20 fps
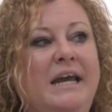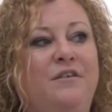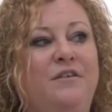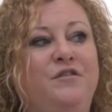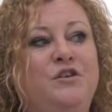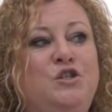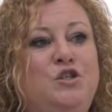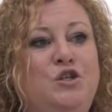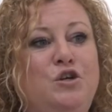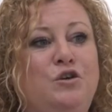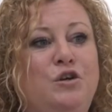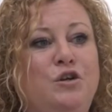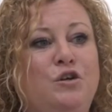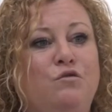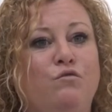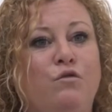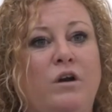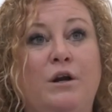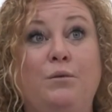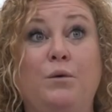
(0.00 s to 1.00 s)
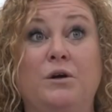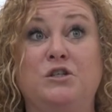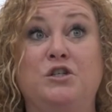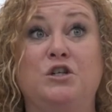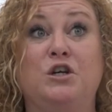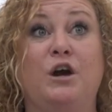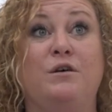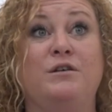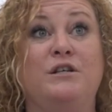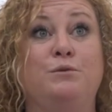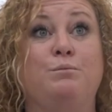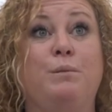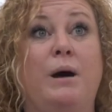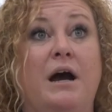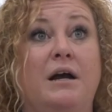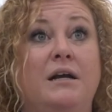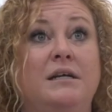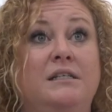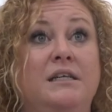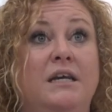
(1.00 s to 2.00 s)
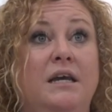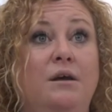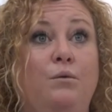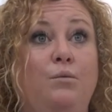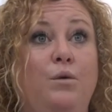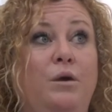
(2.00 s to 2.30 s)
If a student really wants to go into marketing,